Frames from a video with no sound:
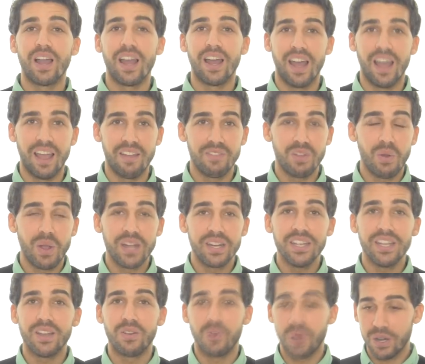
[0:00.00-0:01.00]
I have no
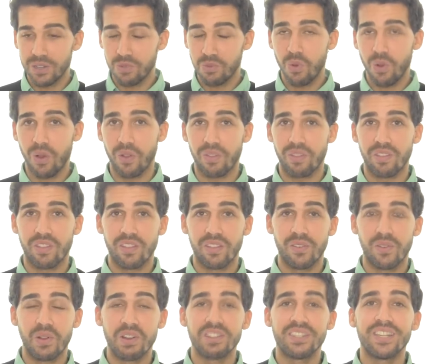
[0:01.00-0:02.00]
idea. Where's worth?
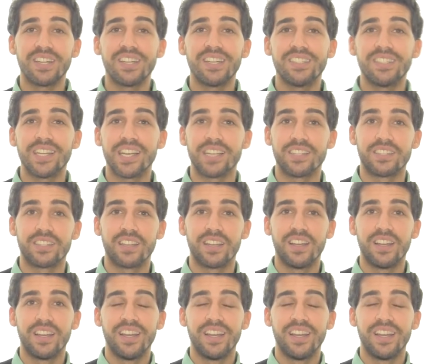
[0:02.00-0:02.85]
Where does it exist?